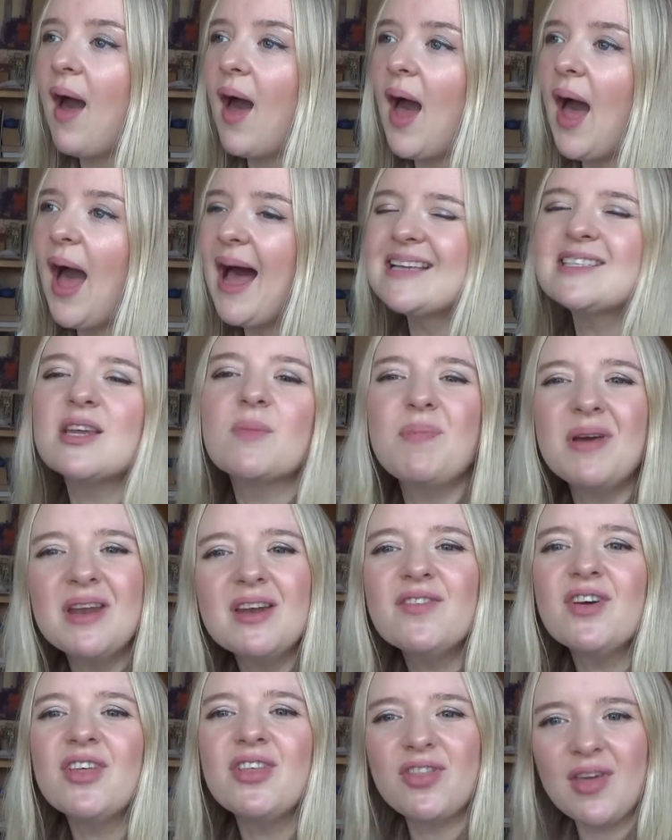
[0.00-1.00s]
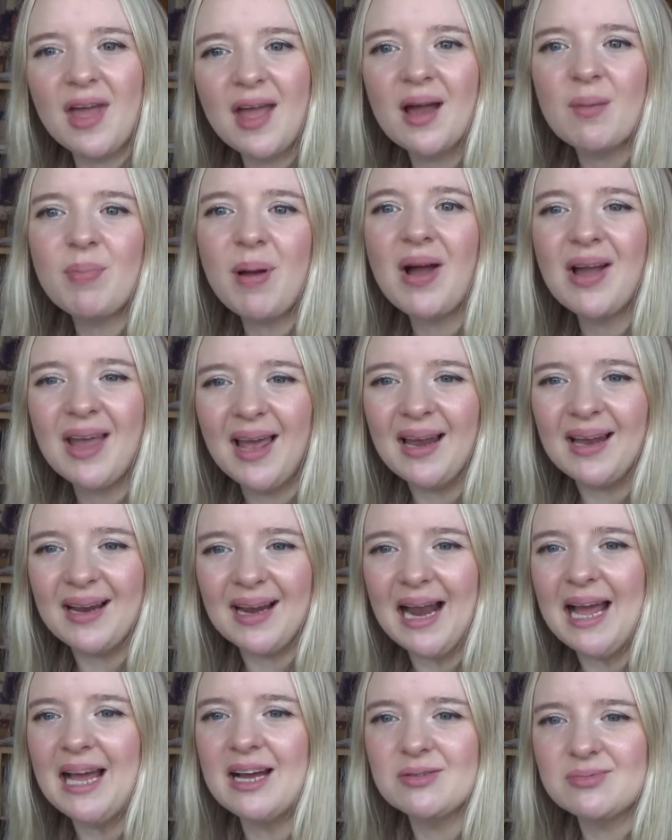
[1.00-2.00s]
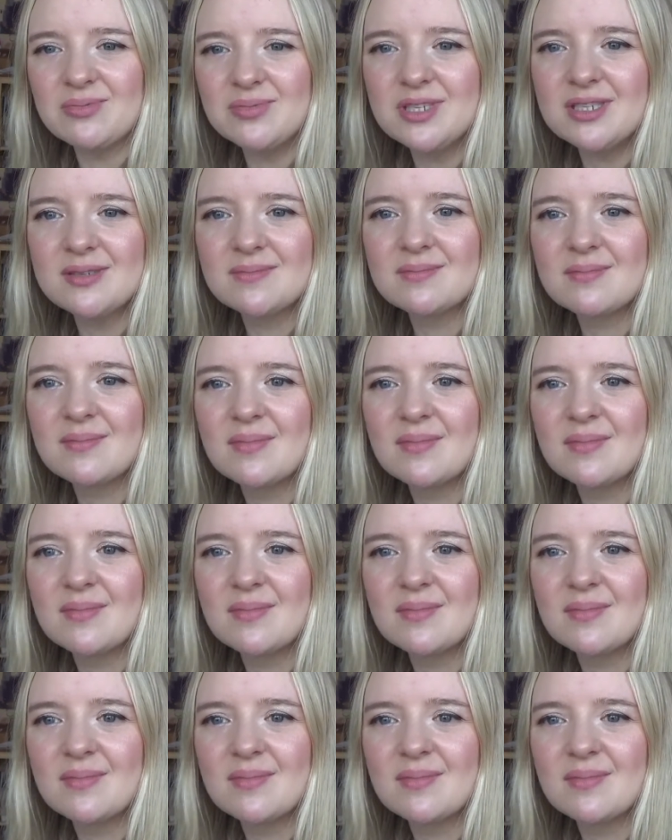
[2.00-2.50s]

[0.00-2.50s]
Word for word: has a bit of a thing about killer clowns.